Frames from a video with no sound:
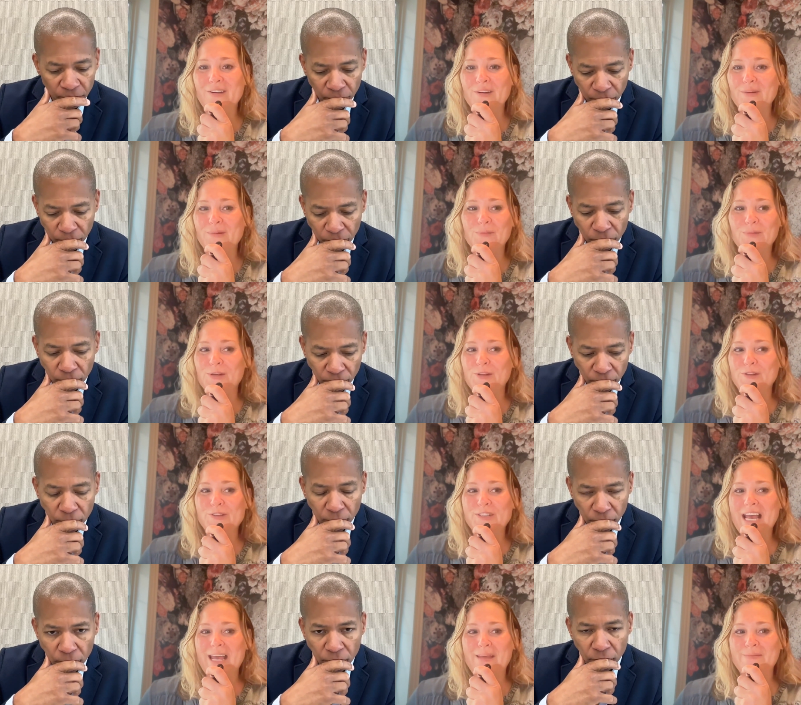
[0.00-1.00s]
Speaker 1: or were there
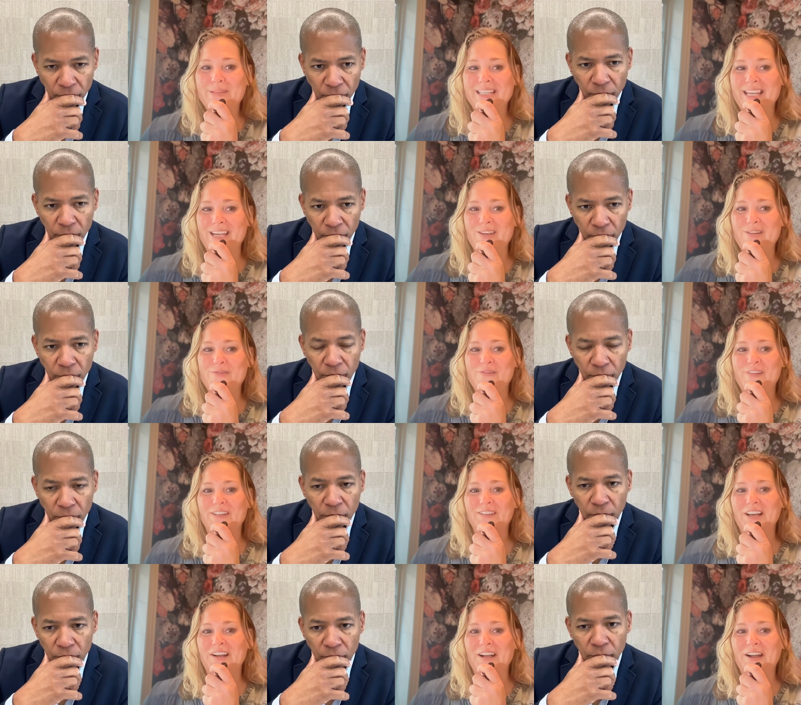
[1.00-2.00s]
times that you felt
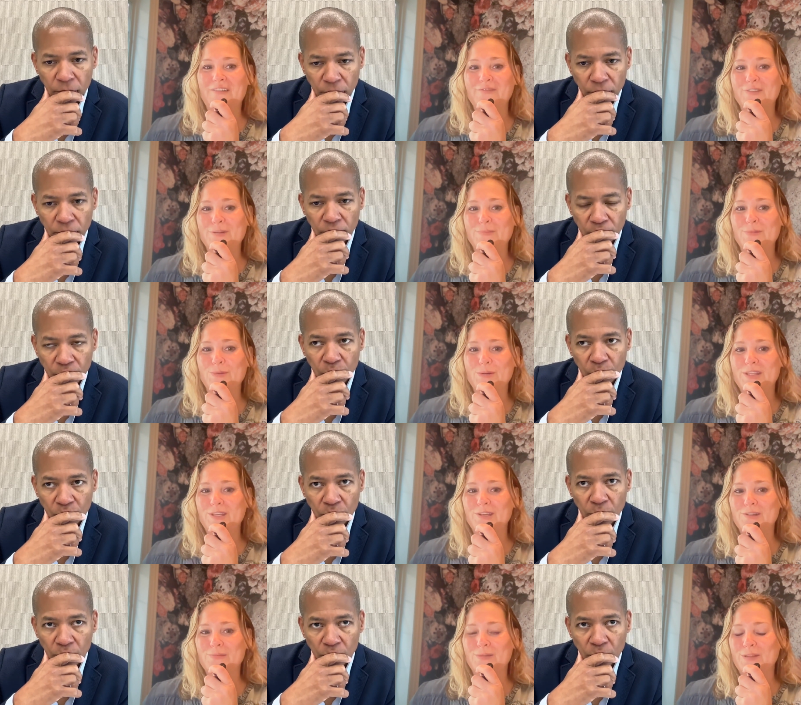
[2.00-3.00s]
uncomfortable with
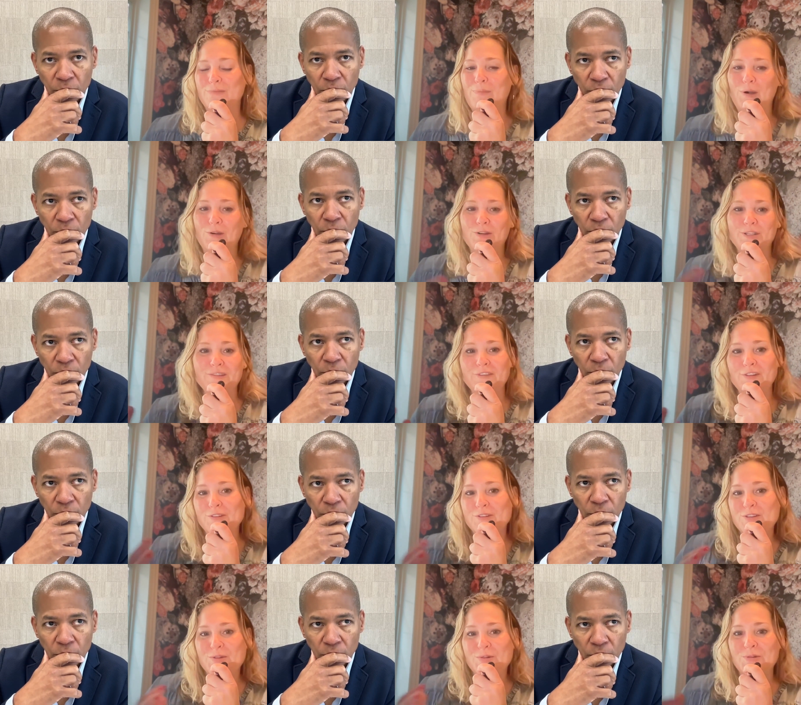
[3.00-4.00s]
with parts of your
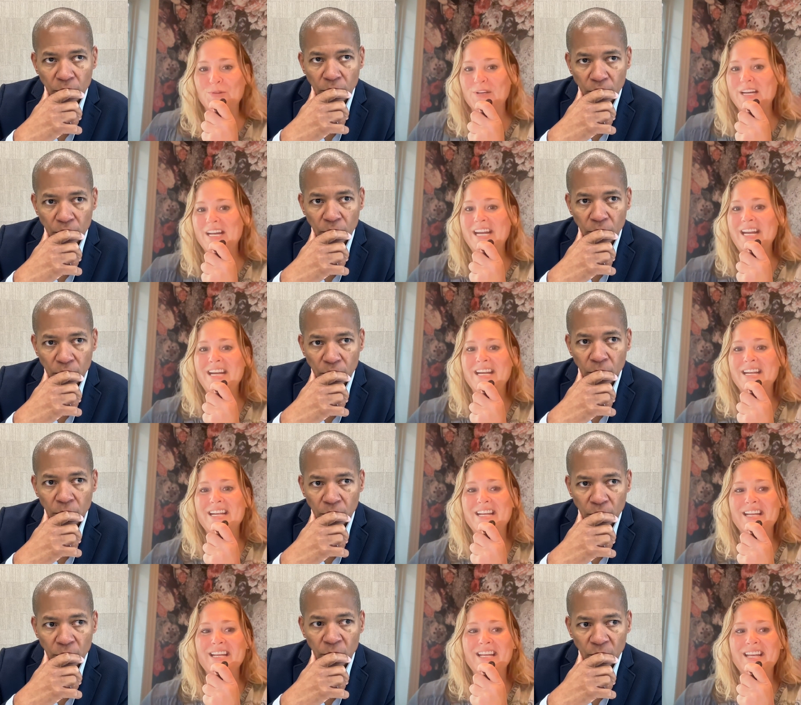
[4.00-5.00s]
story?
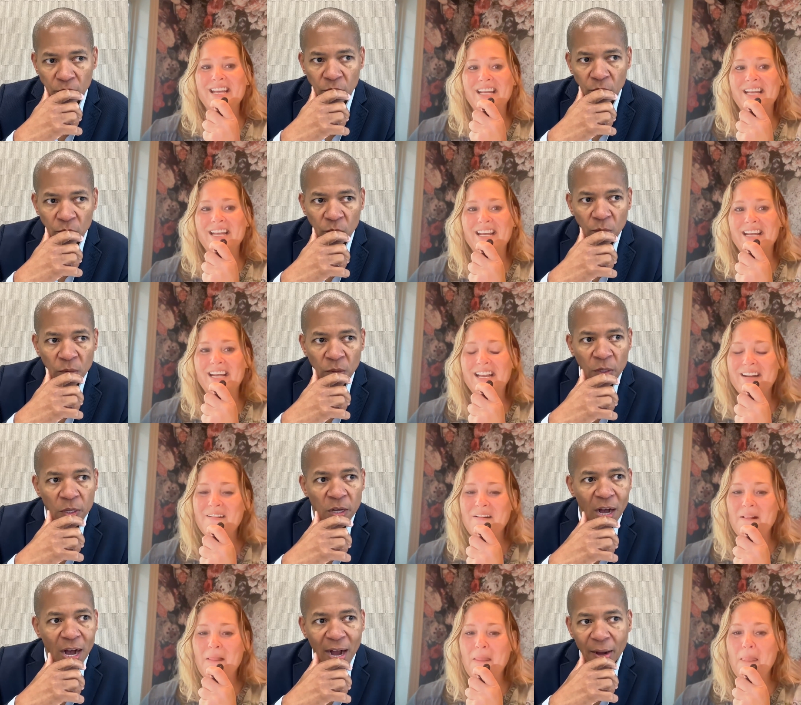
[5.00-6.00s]

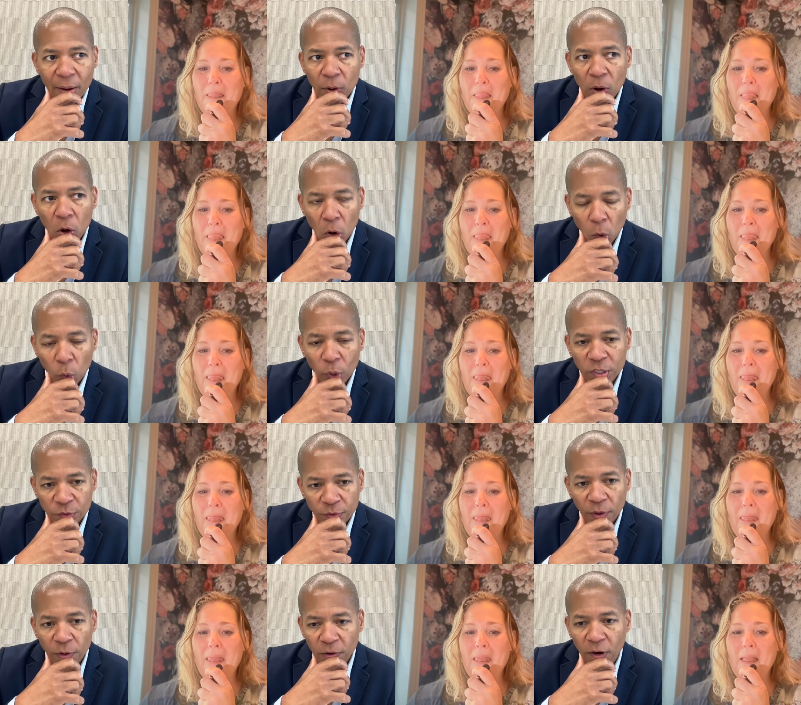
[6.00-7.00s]
Speaker 2: I always
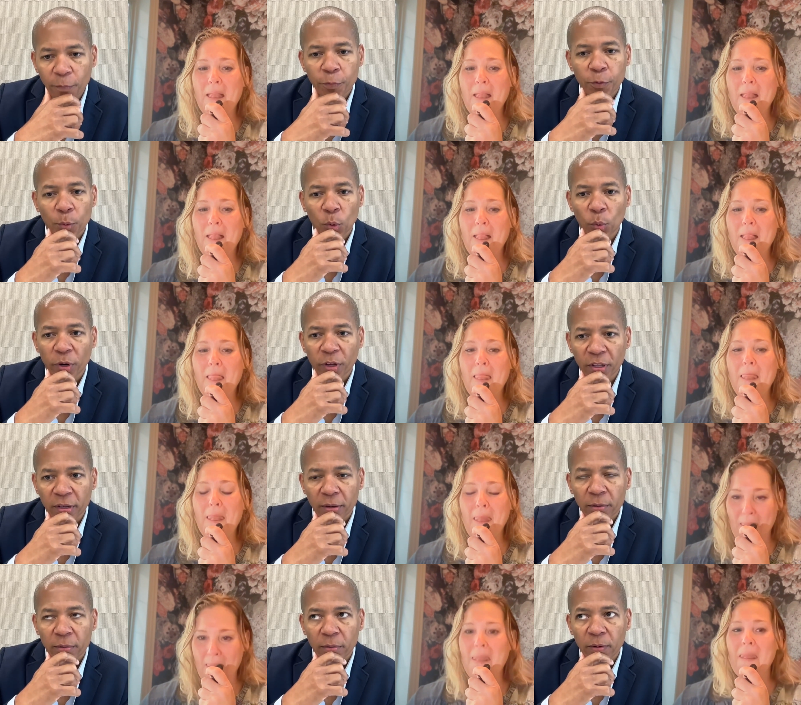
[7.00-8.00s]
felt comfortable with
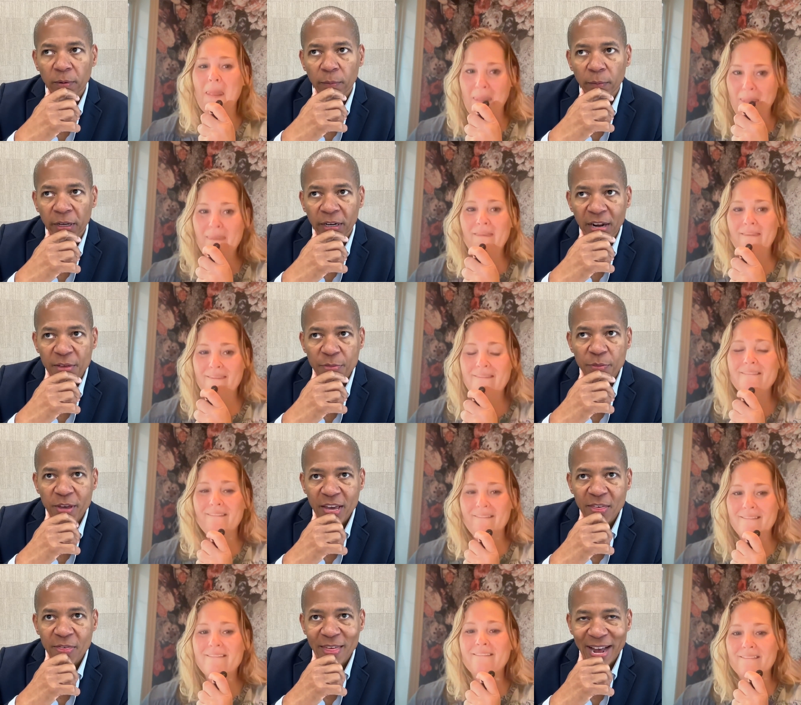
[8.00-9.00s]
it, and I
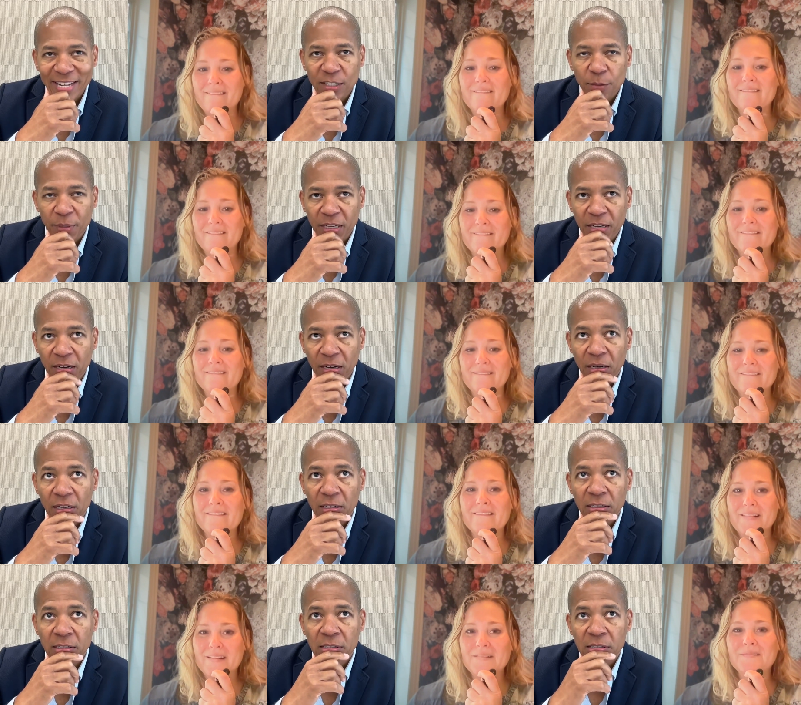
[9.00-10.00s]
think that's
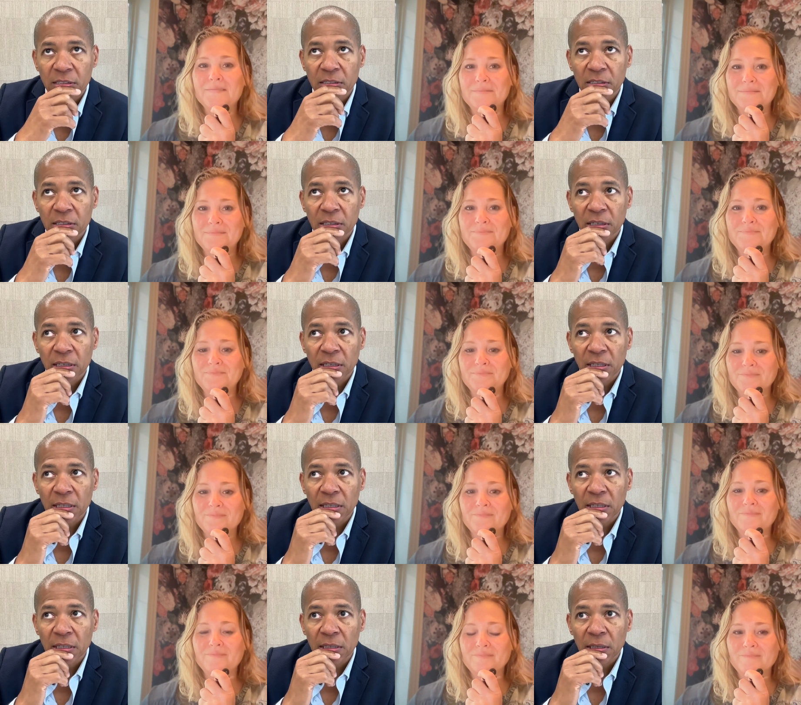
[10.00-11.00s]
because
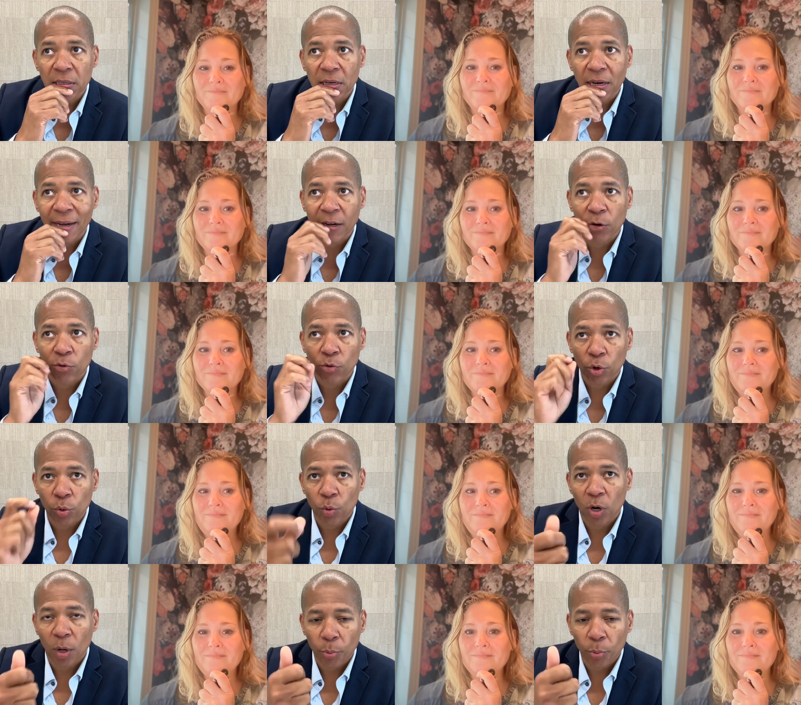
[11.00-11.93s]
I grew